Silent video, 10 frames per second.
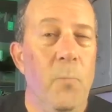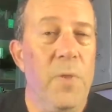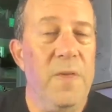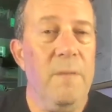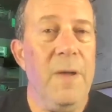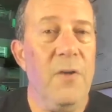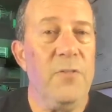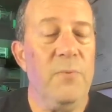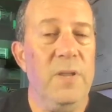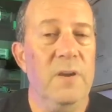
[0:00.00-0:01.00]
within
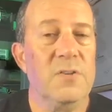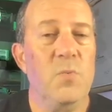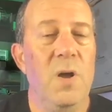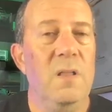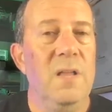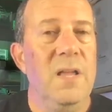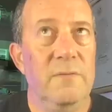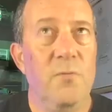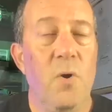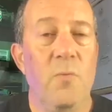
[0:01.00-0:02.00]
about 3 years. Well,
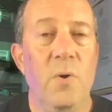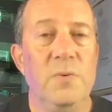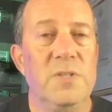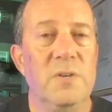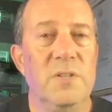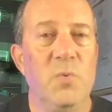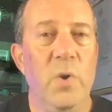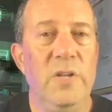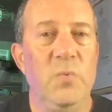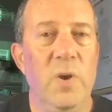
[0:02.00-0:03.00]
for Roadster in
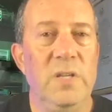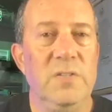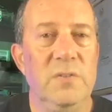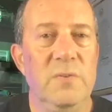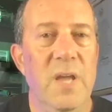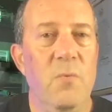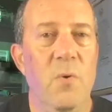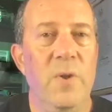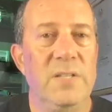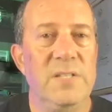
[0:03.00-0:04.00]
2022, they
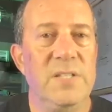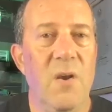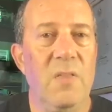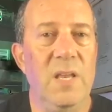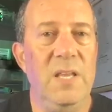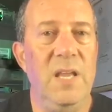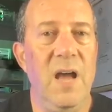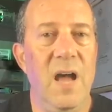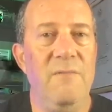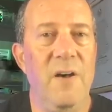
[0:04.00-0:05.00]
won't necessarily need
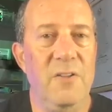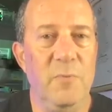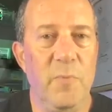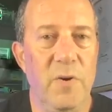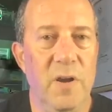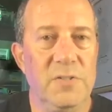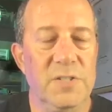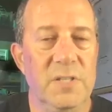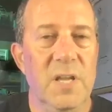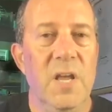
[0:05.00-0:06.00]
high volume
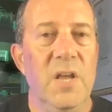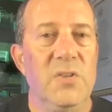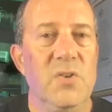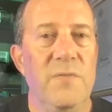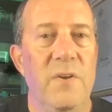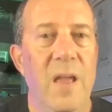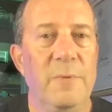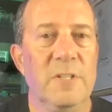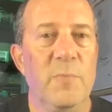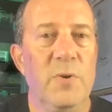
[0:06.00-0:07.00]
production. So if they're able
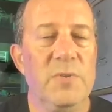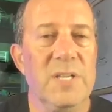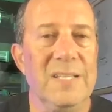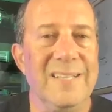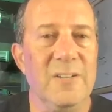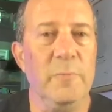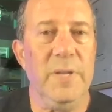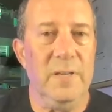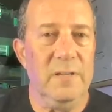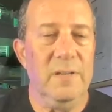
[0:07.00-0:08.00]
to produce a little bit